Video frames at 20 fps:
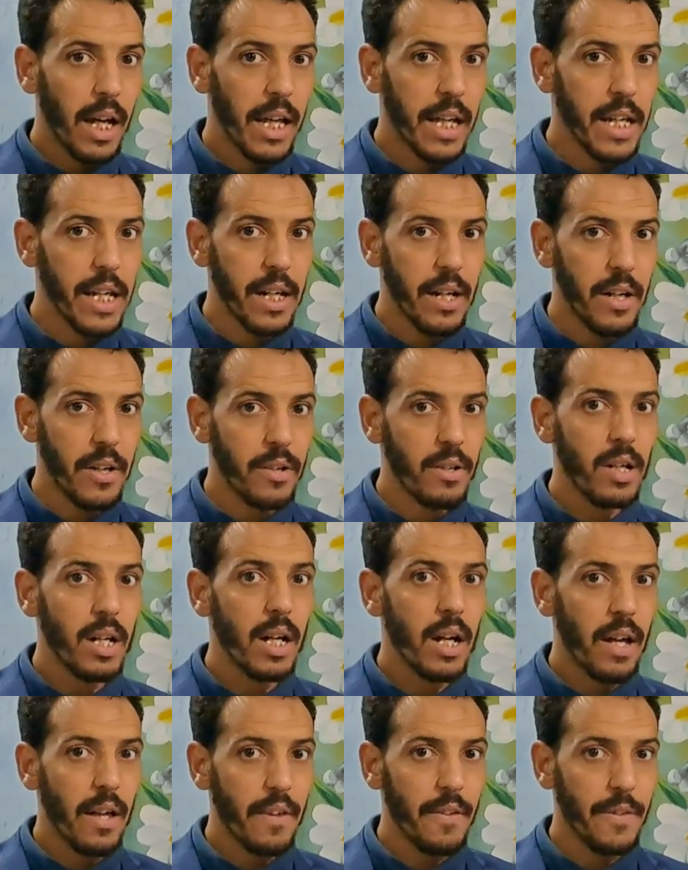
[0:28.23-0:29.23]
Here,
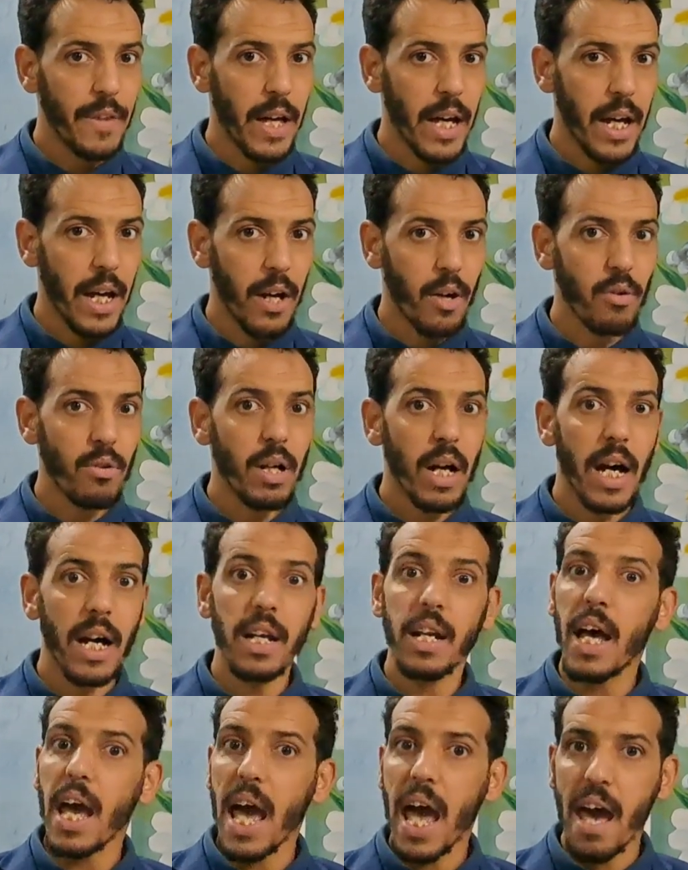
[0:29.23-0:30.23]
there,
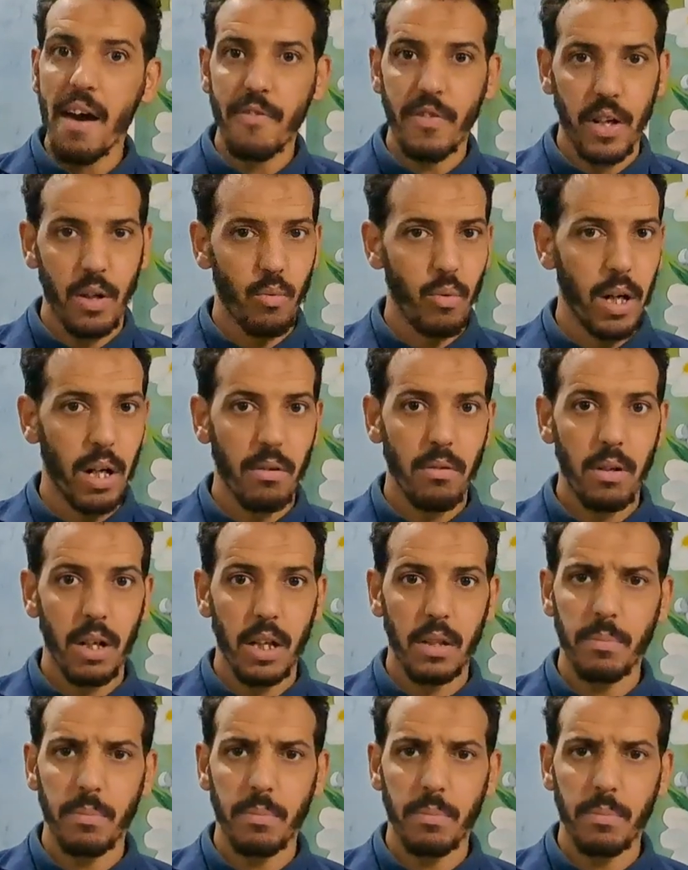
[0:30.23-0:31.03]
and everywhere.